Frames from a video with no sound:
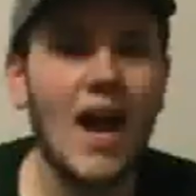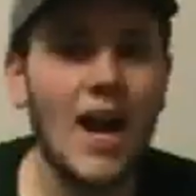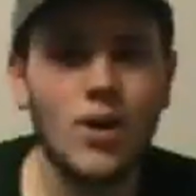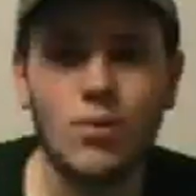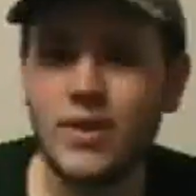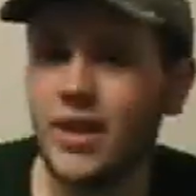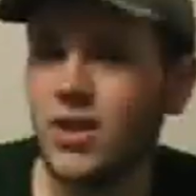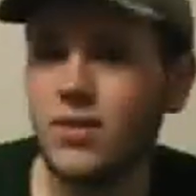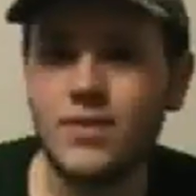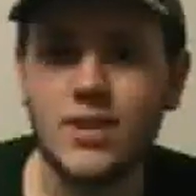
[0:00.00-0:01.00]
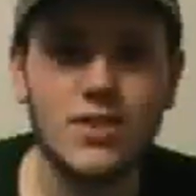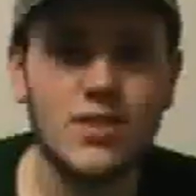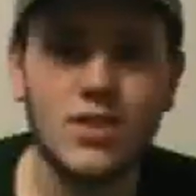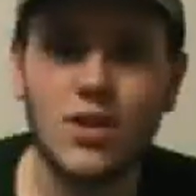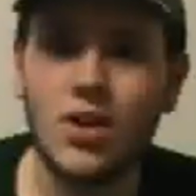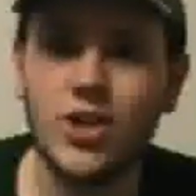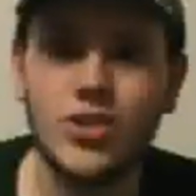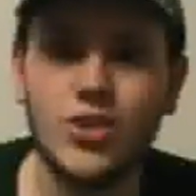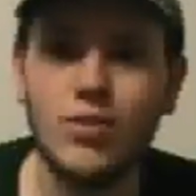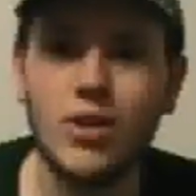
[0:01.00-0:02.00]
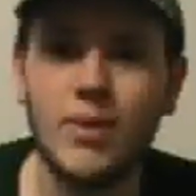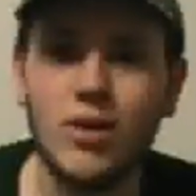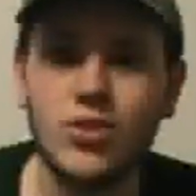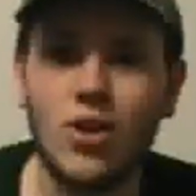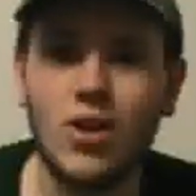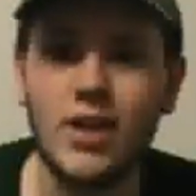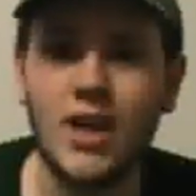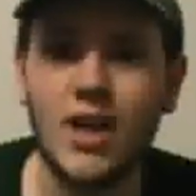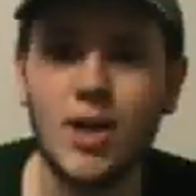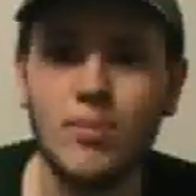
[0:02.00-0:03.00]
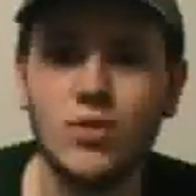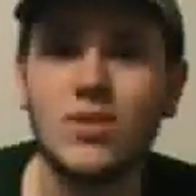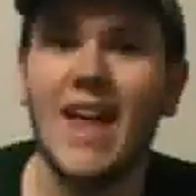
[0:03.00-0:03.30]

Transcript: I don't care if this is a cartoon about talking animals.